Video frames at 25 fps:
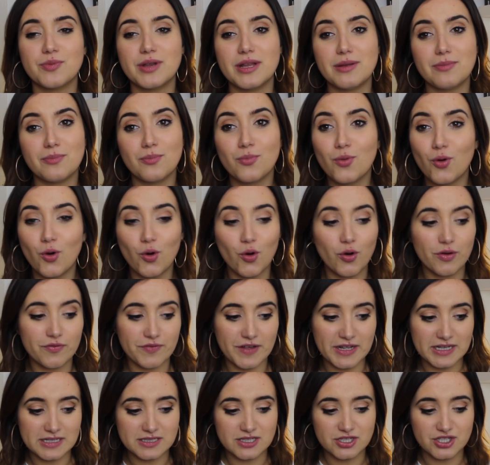many more
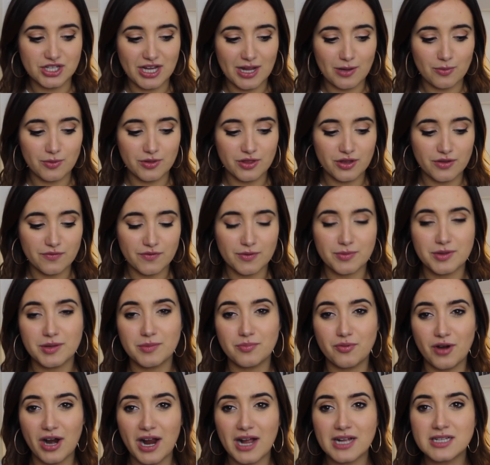things to share with you from the
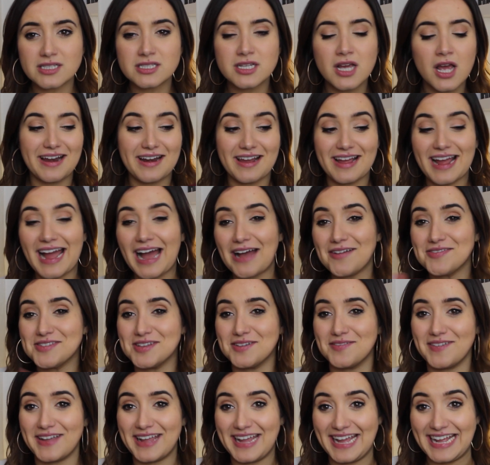brand. I like have
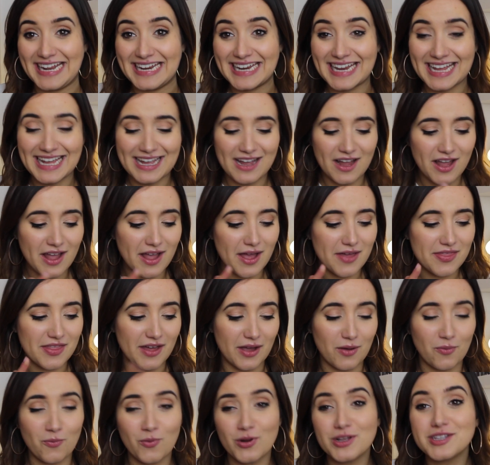something in here
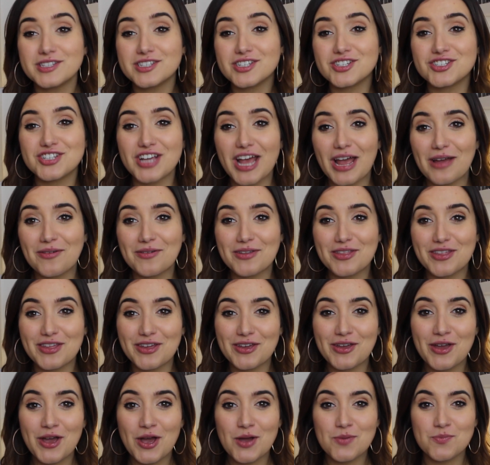that I want to share with
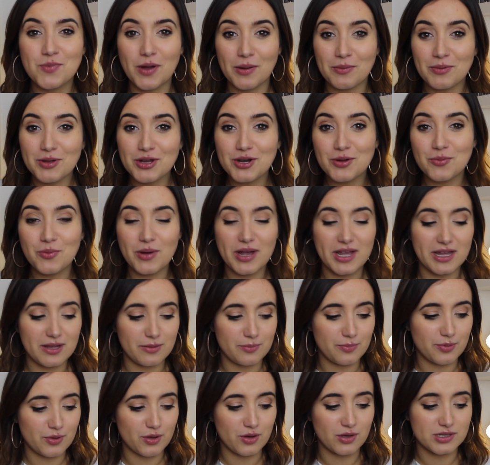you, but I'm gonna
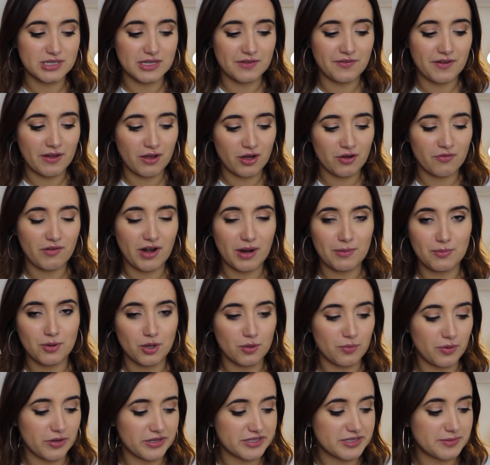wait because I think I'm gonna write a
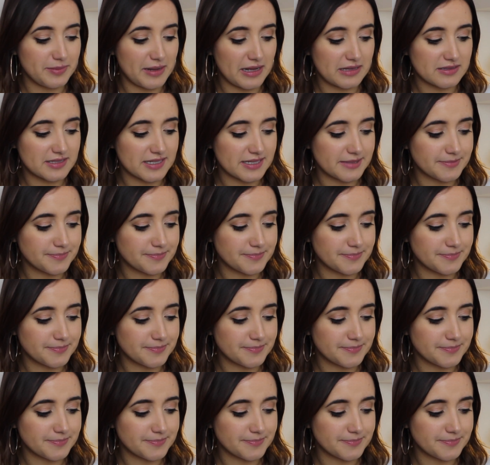blog post about